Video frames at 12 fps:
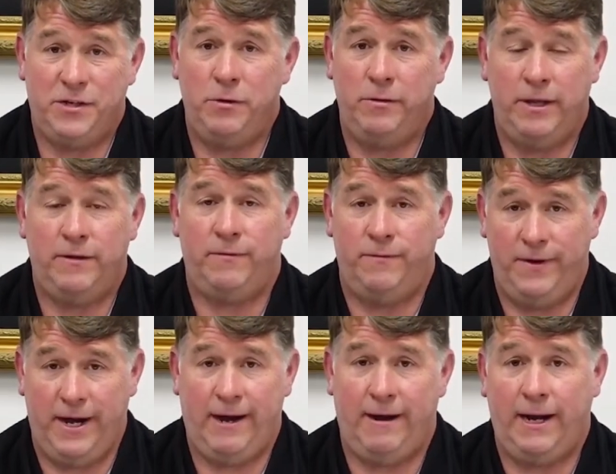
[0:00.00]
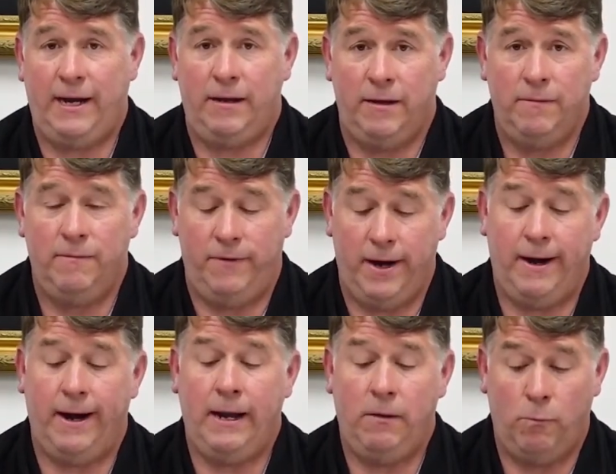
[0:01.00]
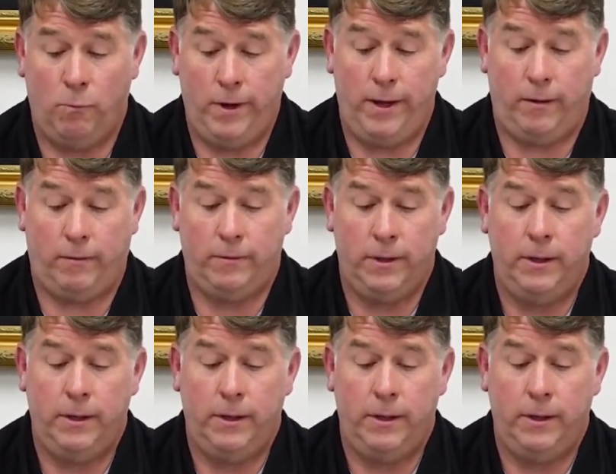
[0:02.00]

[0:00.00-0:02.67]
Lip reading: do this very, very well.